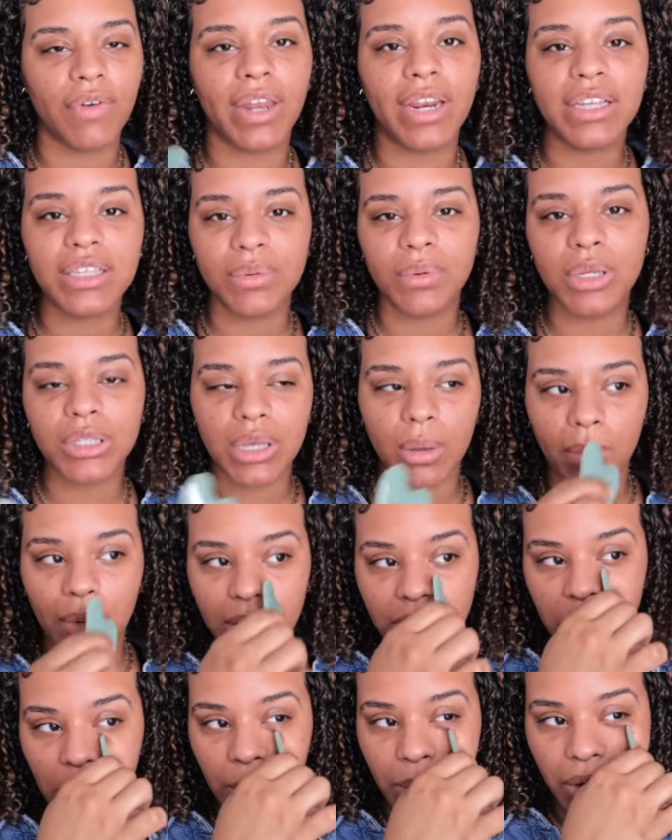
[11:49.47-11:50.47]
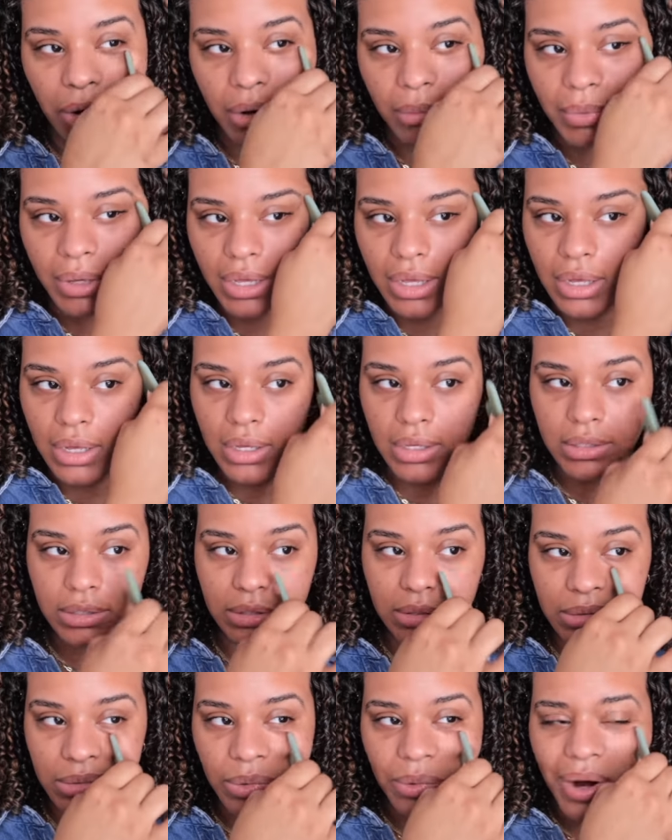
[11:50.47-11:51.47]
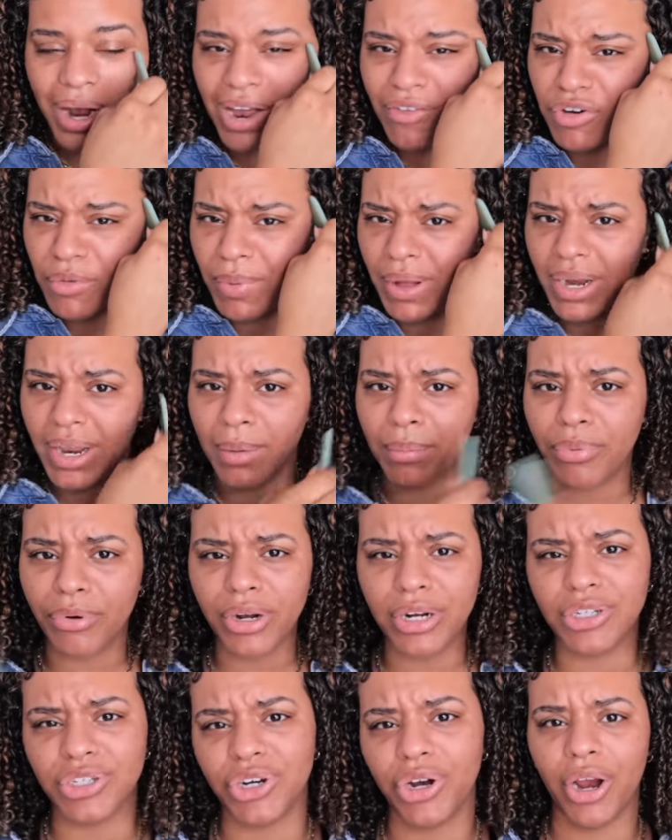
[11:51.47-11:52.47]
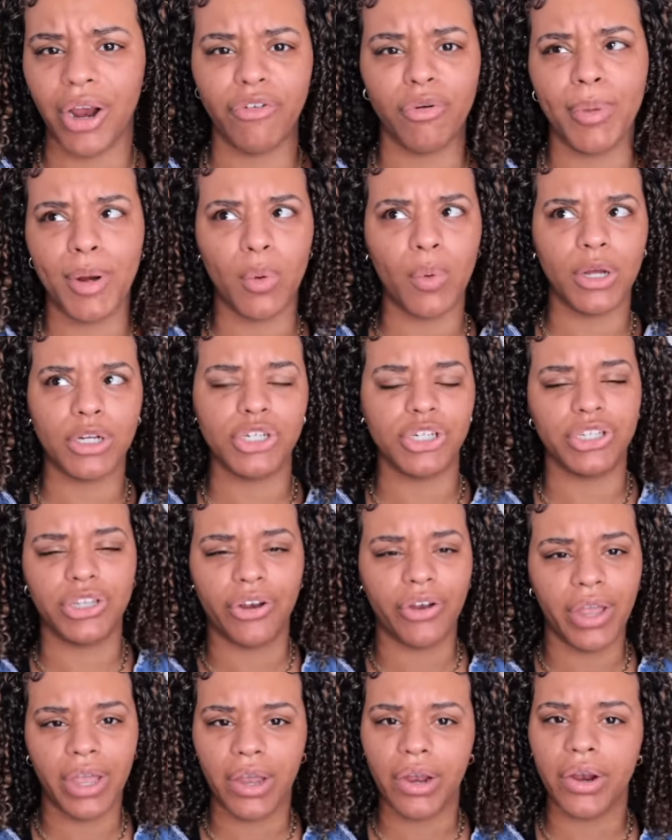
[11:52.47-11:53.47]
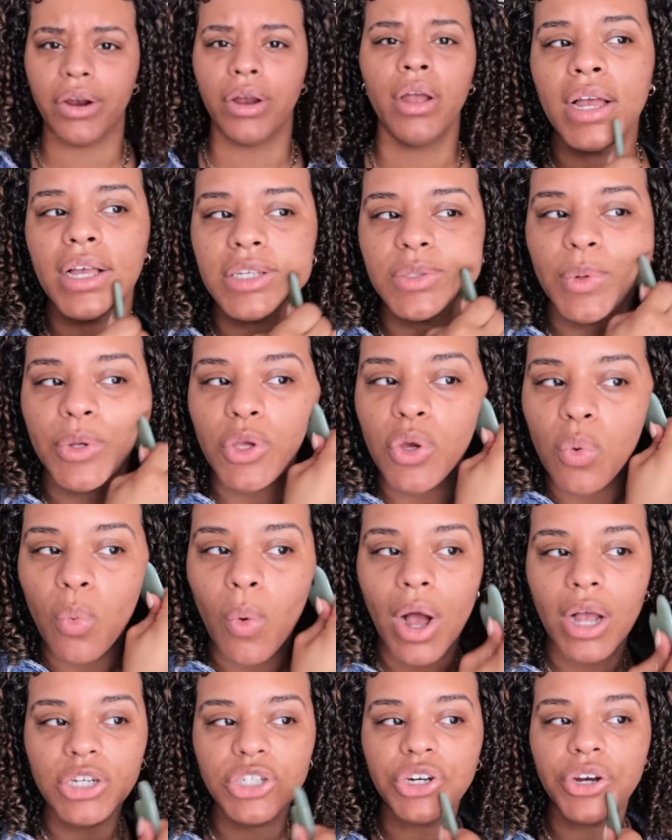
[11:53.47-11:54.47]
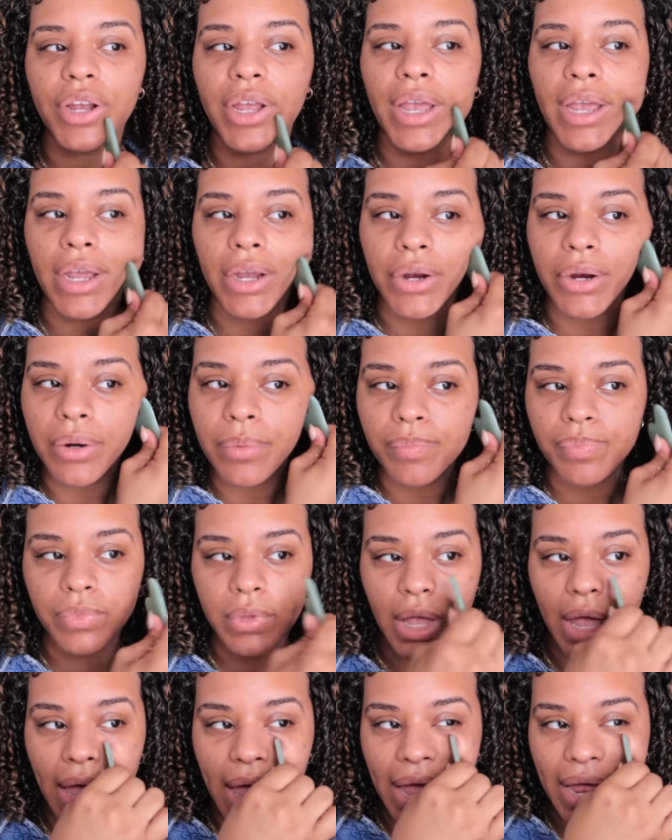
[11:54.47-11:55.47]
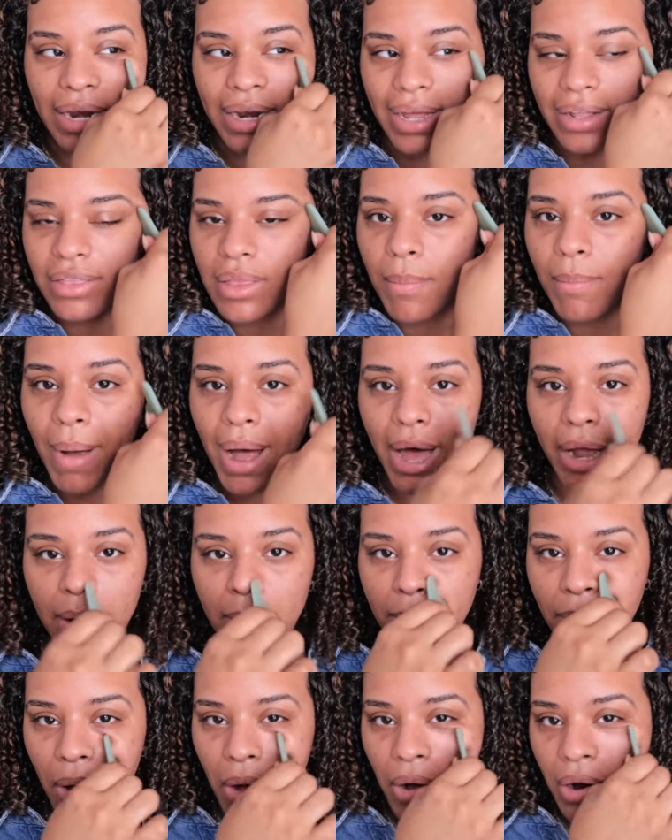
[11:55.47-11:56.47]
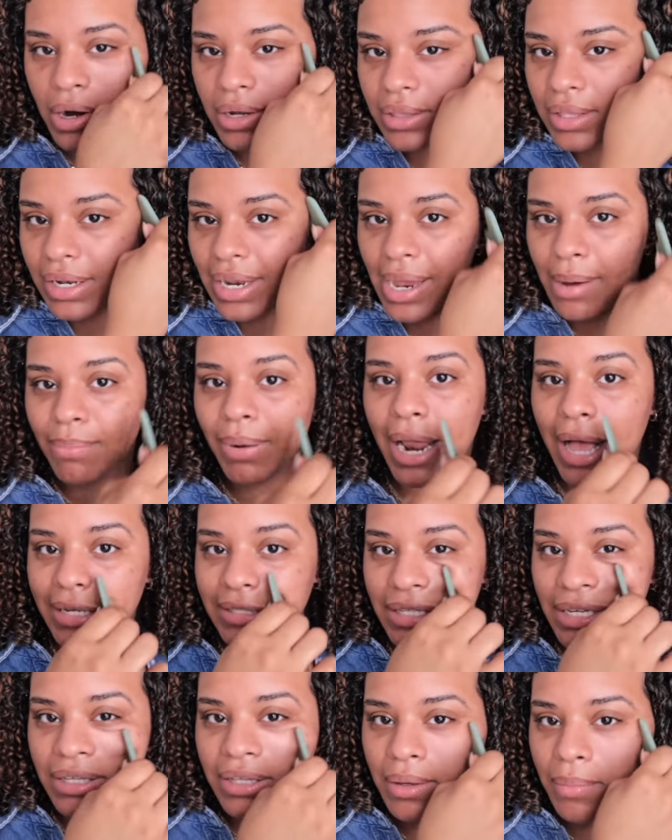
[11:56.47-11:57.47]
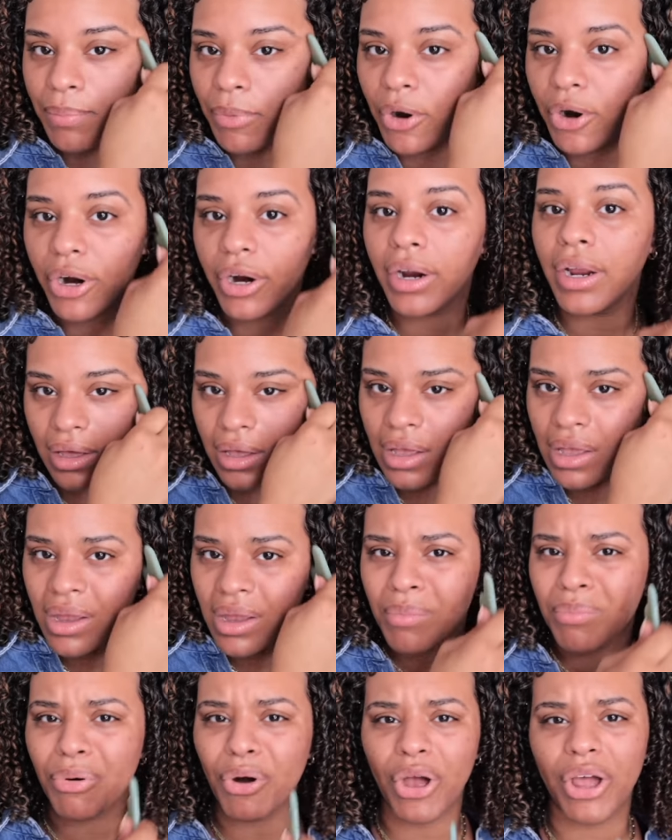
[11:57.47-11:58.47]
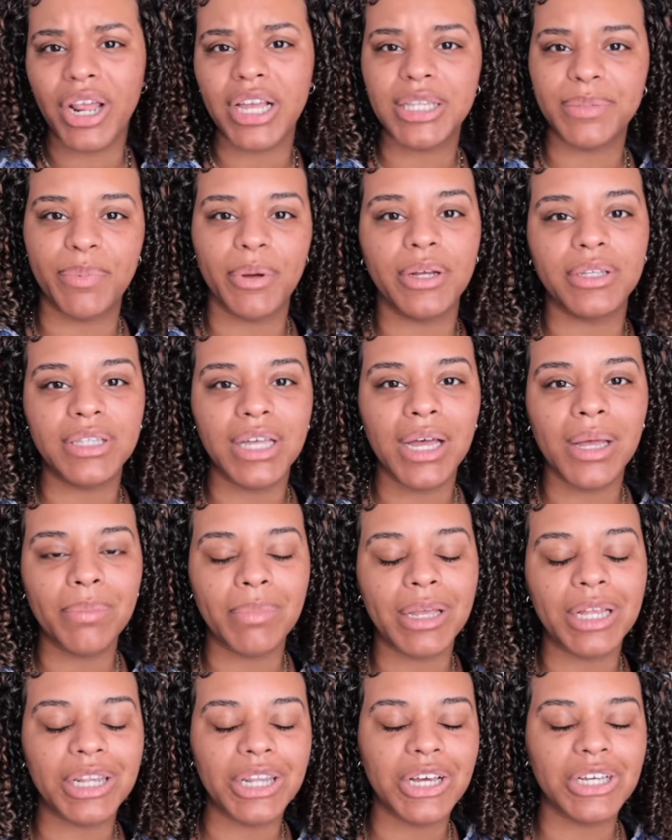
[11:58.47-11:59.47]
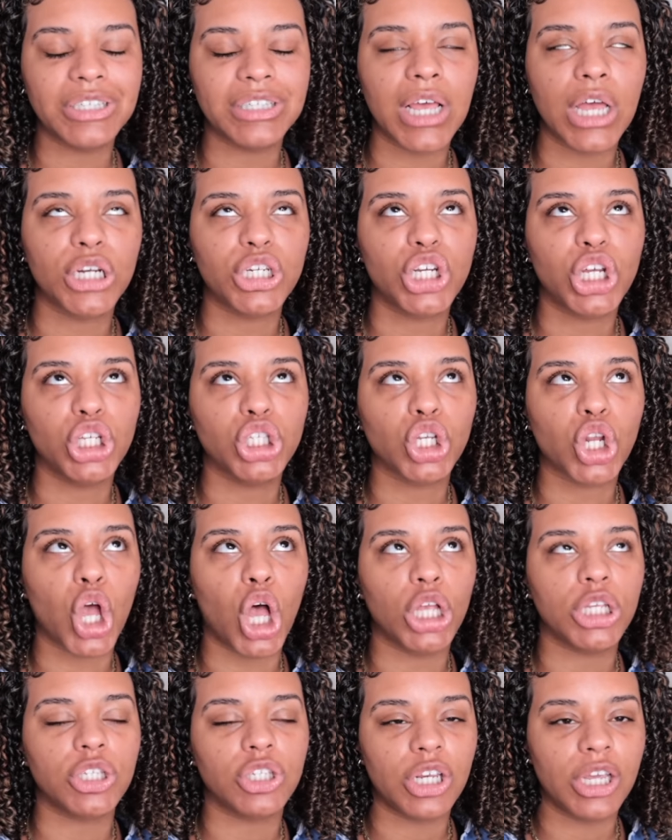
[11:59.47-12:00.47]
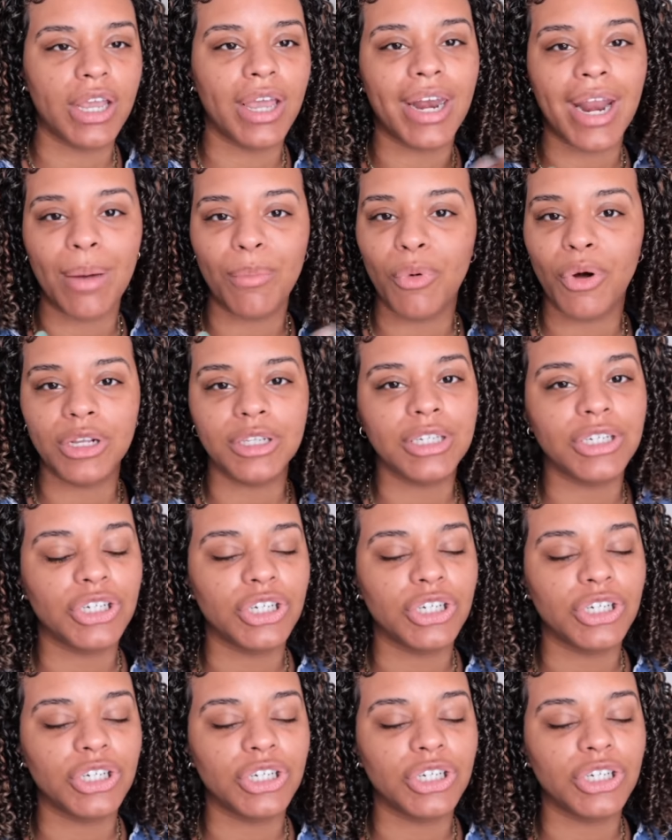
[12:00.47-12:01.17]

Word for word: I need to be on top of my shower curtain because, or everybody, I'm pretty sure everybody washes their hair, because when you wash your hair and like the bottom part, the like plasticky part product buildup. It looks disgusting, and I'm one to